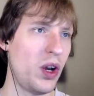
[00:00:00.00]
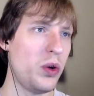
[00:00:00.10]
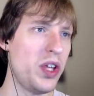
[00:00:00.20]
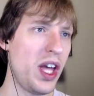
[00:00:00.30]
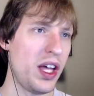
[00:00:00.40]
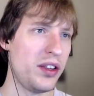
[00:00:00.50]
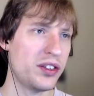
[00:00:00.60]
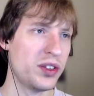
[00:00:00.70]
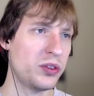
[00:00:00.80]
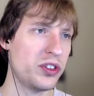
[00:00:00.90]
Oh yeah,
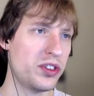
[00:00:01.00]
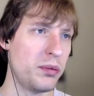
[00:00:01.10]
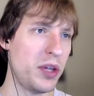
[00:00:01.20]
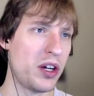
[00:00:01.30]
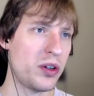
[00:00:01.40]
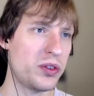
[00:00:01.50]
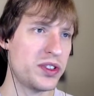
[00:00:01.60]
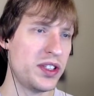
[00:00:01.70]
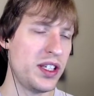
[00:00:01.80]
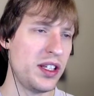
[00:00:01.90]
the soldiers in Byakko
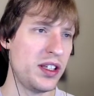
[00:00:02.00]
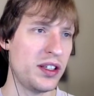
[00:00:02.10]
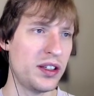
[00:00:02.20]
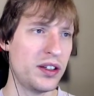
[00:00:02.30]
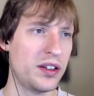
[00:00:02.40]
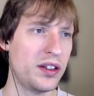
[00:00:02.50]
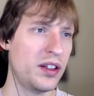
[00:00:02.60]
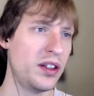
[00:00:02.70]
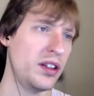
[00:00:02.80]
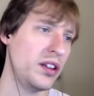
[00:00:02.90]
City.
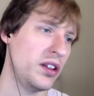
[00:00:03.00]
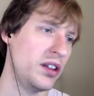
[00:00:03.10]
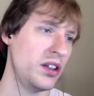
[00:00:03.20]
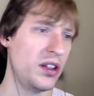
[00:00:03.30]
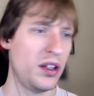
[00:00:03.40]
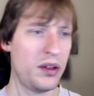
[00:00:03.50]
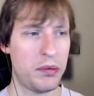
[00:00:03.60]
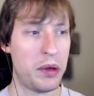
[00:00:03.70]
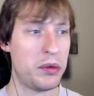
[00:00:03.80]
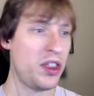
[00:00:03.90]

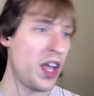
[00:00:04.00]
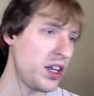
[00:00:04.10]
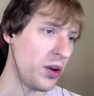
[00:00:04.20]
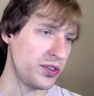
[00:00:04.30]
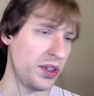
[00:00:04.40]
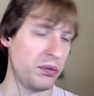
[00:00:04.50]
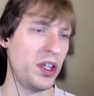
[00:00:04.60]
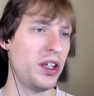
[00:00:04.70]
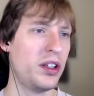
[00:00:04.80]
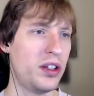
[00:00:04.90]
Maybe they know
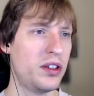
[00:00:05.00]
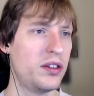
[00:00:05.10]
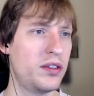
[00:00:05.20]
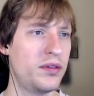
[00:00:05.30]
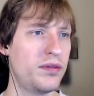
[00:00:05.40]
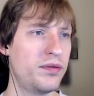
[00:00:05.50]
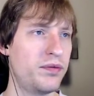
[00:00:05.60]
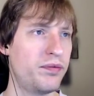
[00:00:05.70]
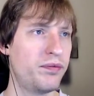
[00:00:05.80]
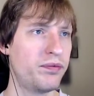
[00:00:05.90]
something.
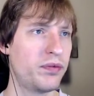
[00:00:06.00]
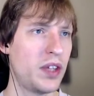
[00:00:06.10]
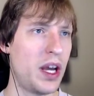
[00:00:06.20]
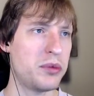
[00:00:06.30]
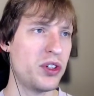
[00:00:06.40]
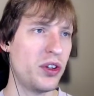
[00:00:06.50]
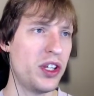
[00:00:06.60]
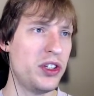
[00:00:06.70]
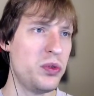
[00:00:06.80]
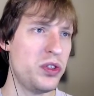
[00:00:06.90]
I'm sure
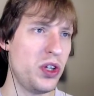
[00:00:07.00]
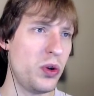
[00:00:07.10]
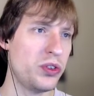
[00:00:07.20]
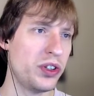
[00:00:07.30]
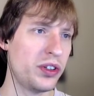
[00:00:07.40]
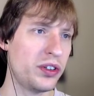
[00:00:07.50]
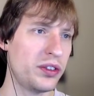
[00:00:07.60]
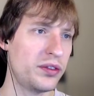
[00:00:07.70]
they do, Duonior.